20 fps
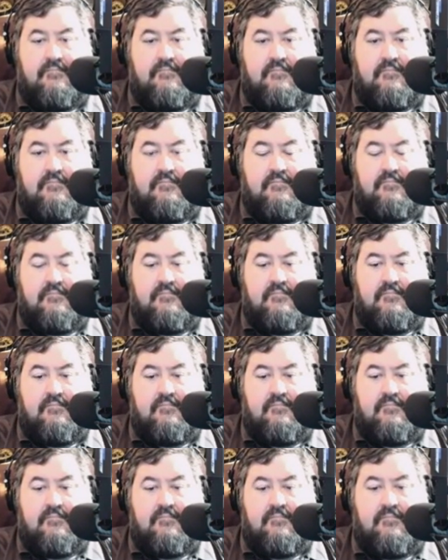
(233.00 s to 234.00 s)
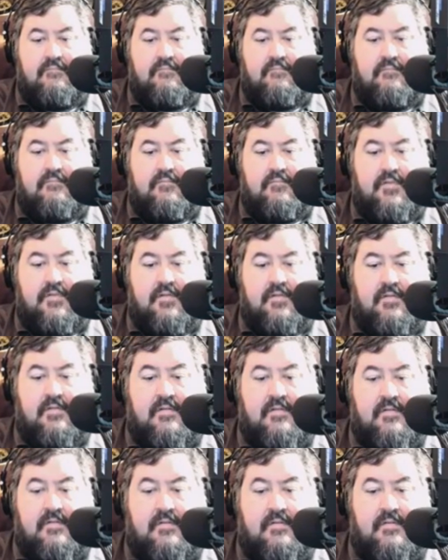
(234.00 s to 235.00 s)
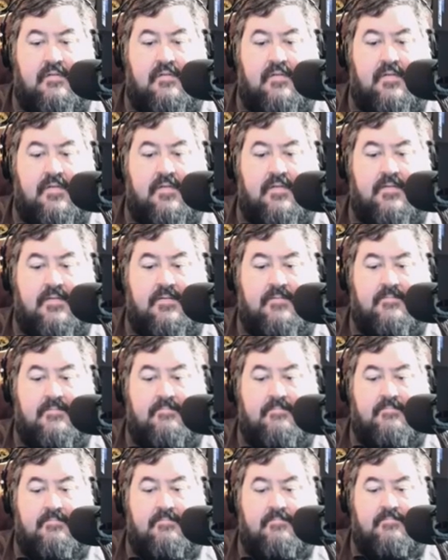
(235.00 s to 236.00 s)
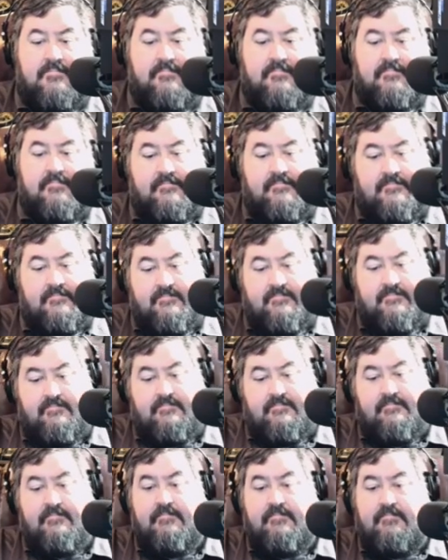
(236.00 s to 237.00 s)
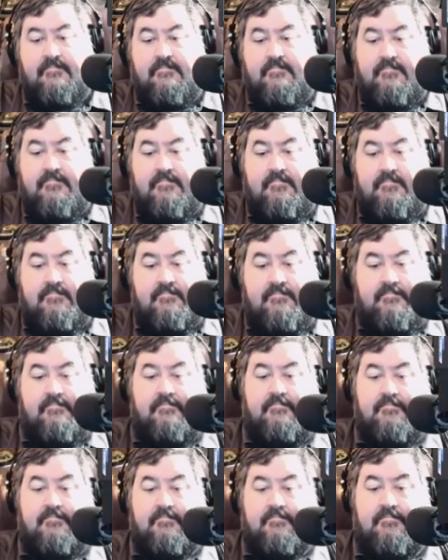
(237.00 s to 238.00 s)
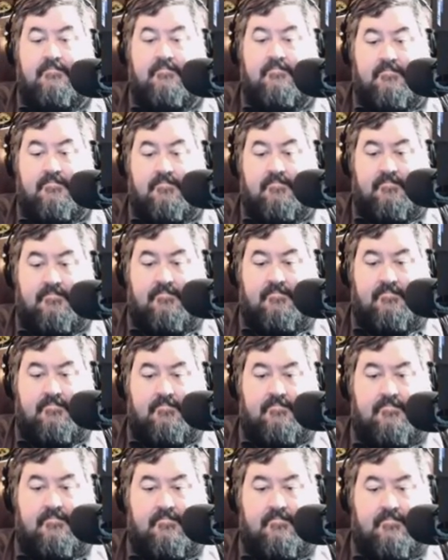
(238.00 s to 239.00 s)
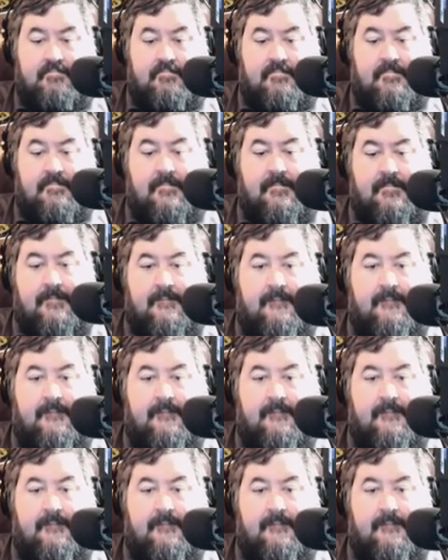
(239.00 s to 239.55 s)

The person shown says nothing.